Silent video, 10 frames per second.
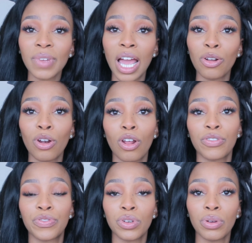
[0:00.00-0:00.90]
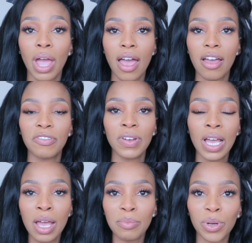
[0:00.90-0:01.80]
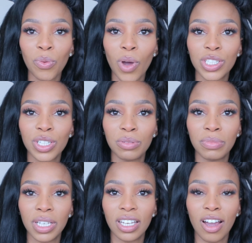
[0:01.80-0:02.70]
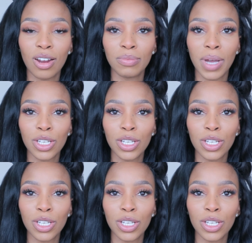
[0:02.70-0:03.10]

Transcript: I know a lot of you have been watching me on my